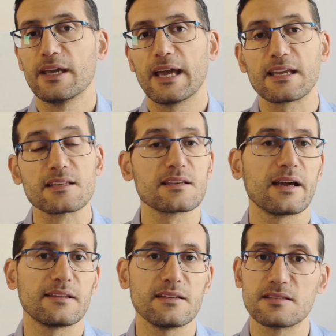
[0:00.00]

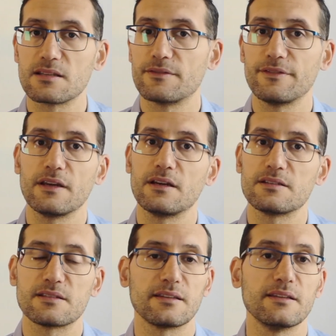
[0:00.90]
anxieties and
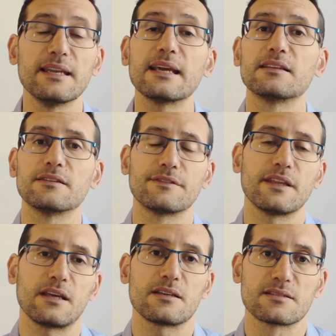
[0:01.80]
fears and the negative
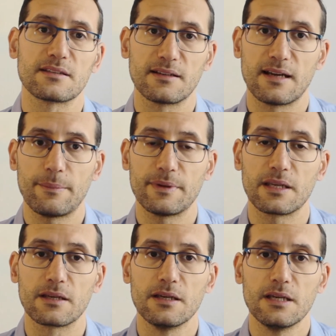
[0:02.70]
things that are happening.